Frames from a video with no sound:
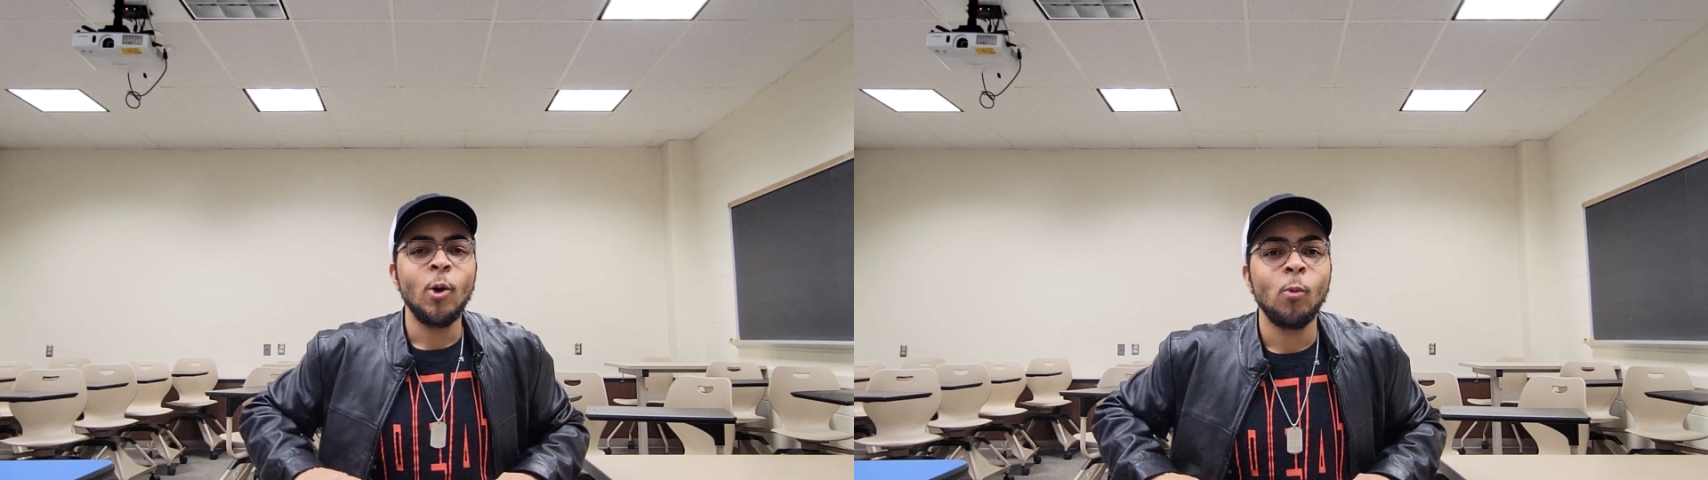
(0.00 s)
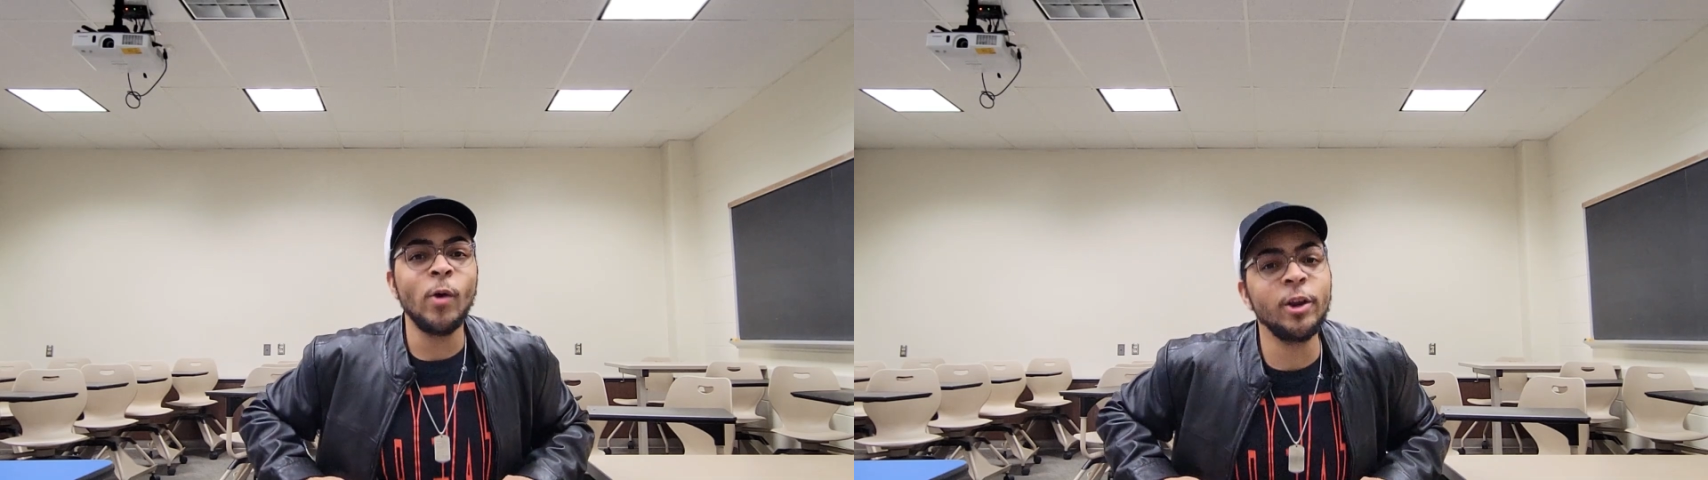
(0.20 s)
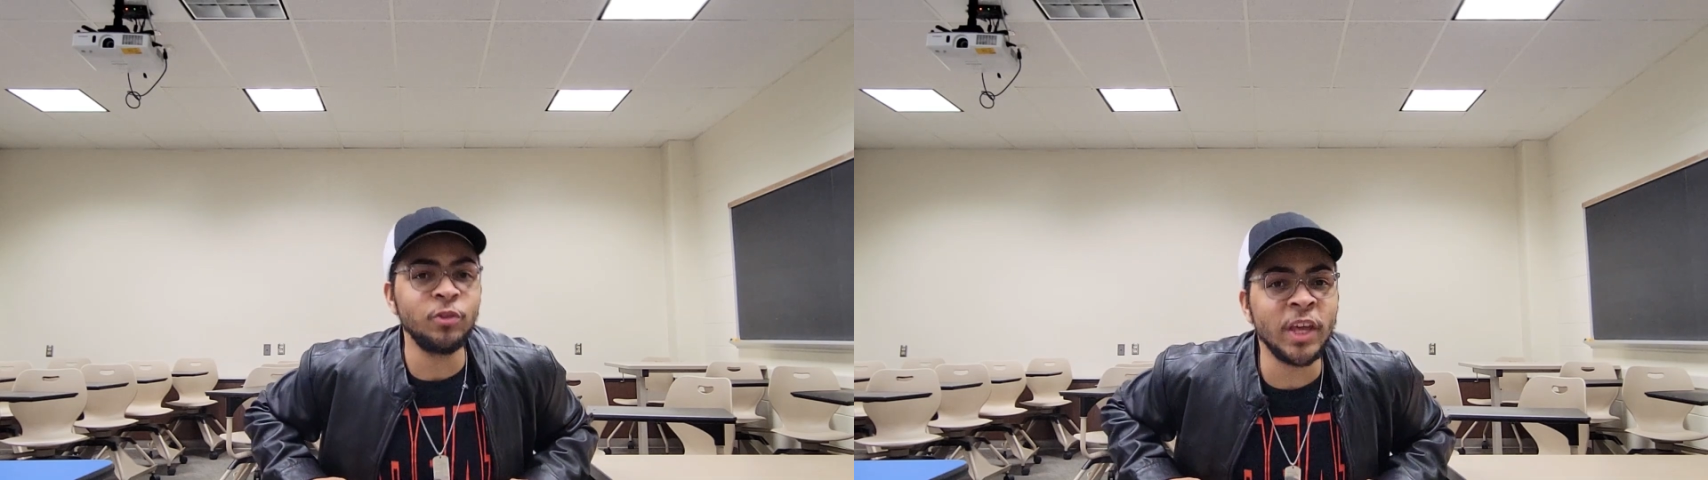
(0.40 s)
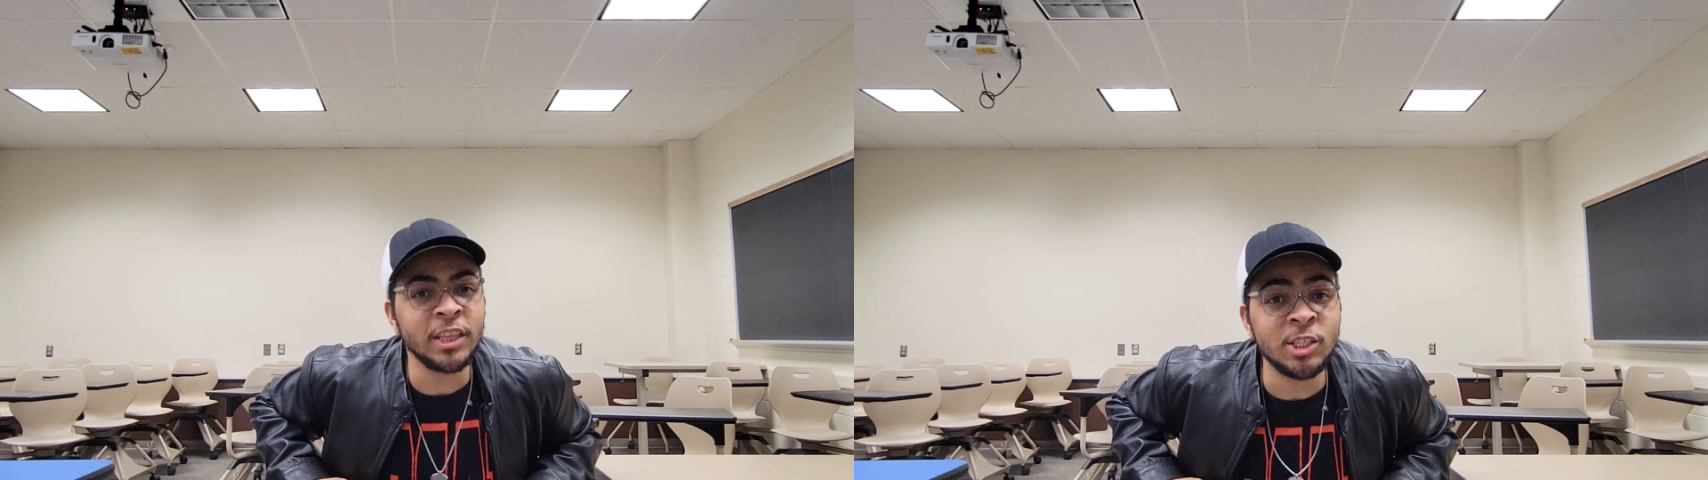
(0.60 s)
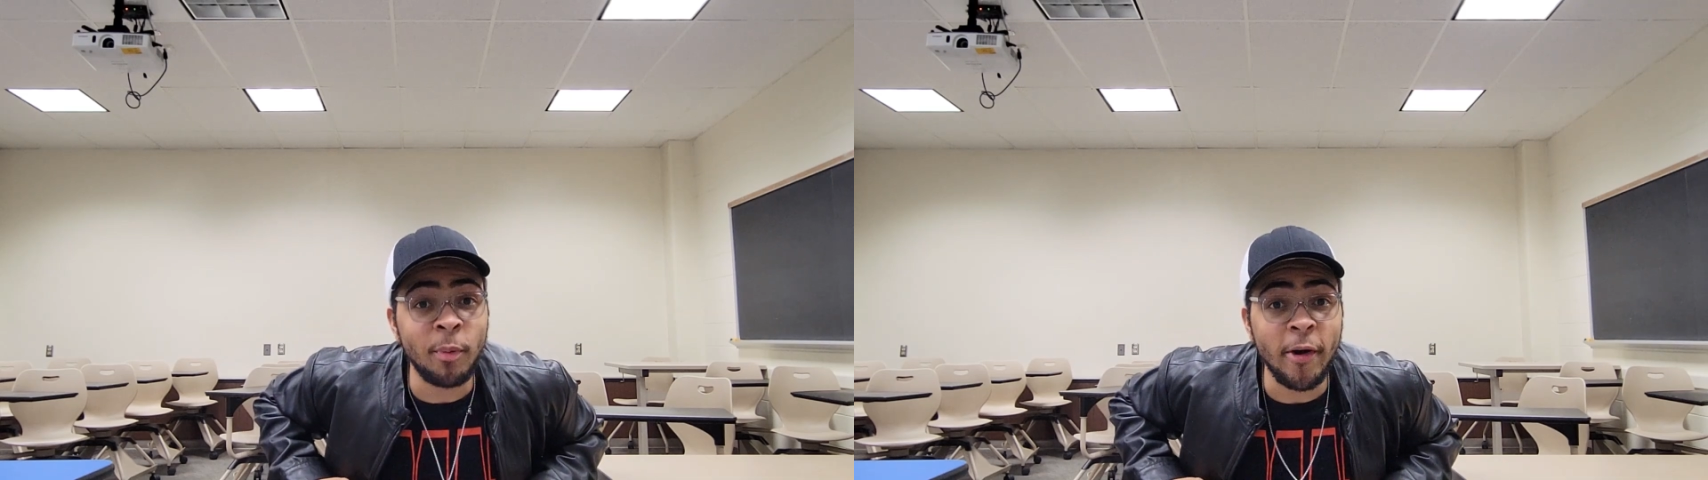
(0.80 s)
What do you think
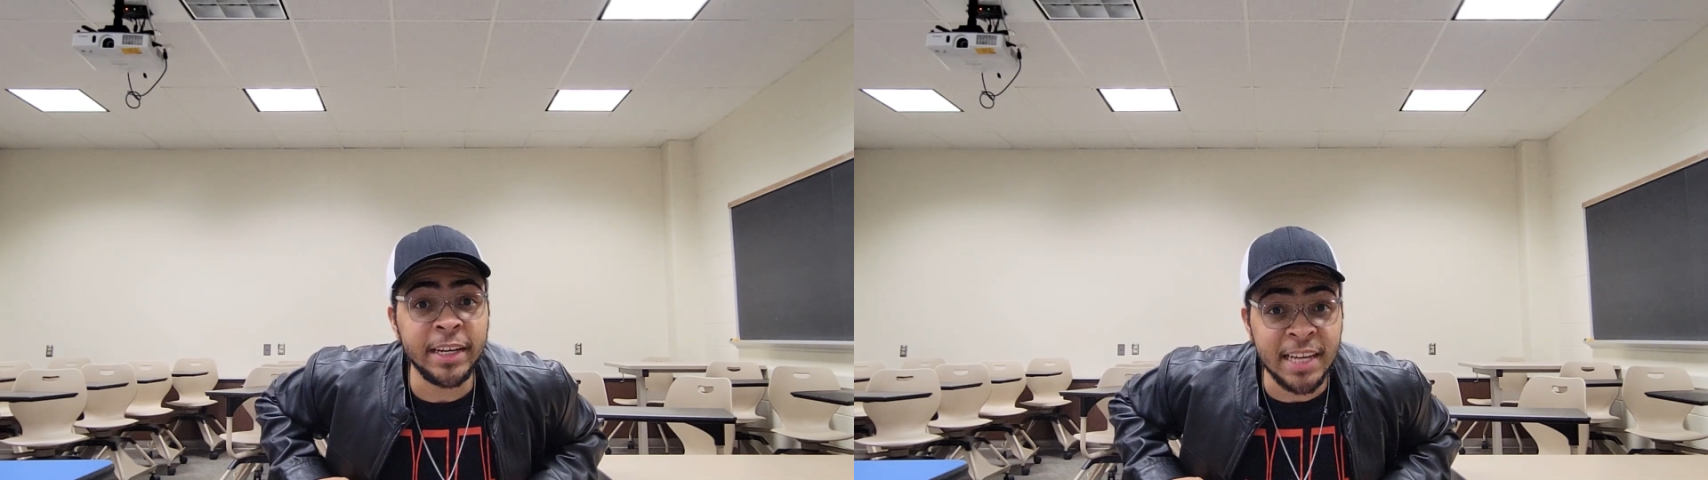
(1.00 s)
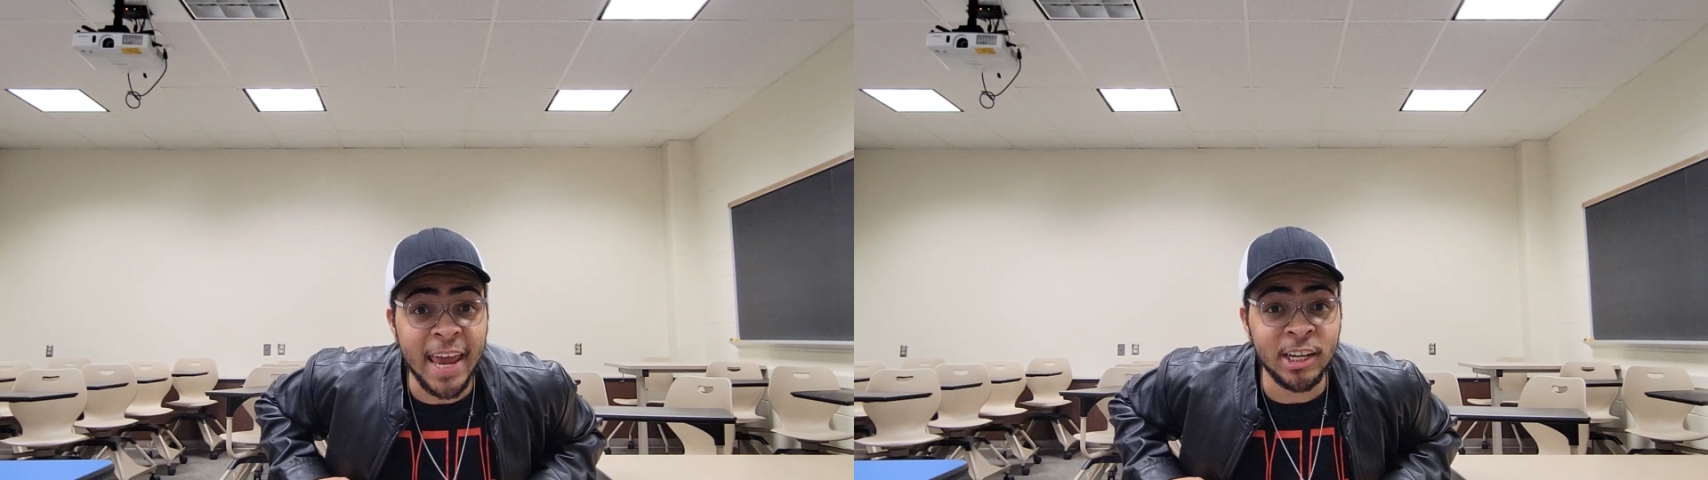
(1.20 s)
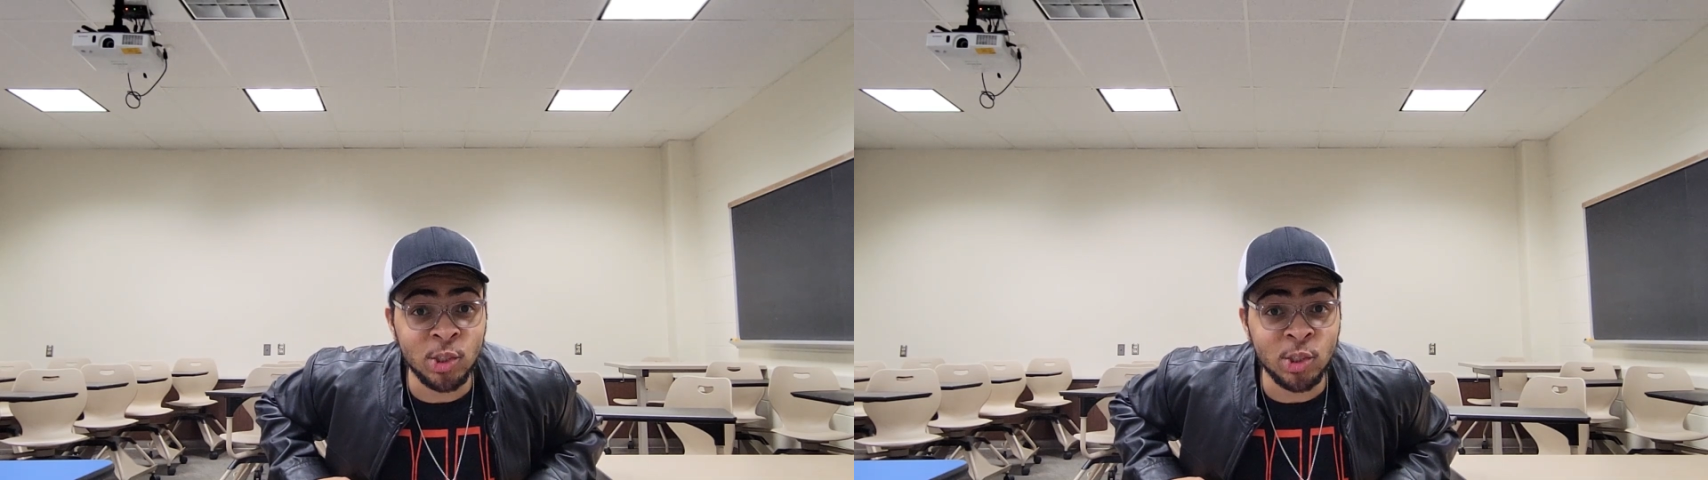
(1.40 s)
this boy did in